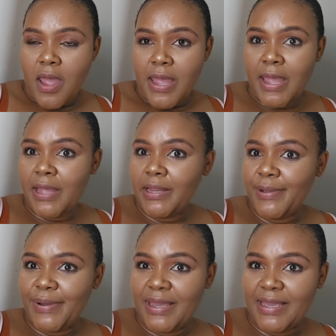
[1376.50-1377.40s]

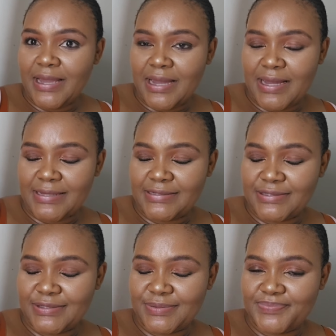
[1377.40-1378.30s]
Anyway,
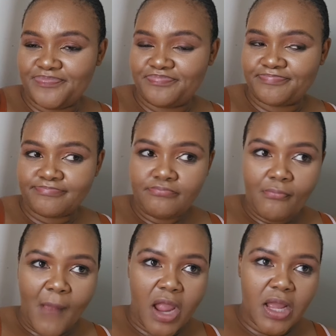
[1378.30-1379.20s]
guys.
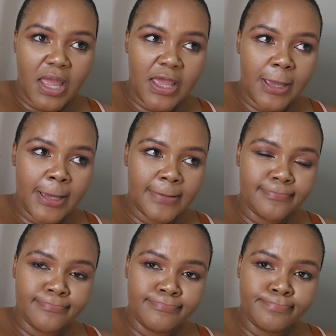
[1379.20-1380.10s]

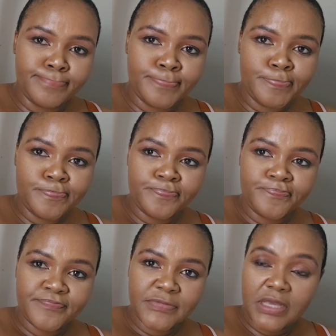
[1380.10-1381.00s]
Um
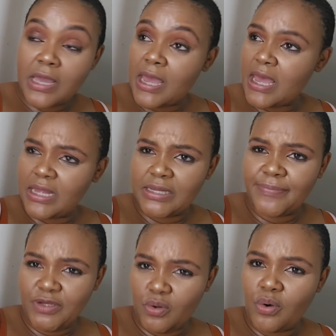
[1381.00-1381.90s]
yeah let
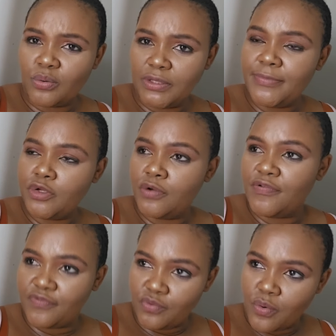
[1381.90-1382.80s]
me know let me know
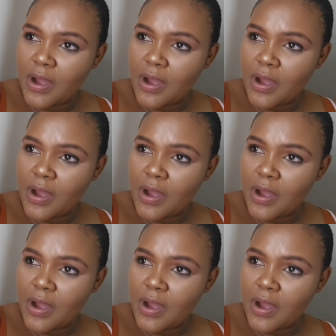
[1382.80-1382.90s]
if you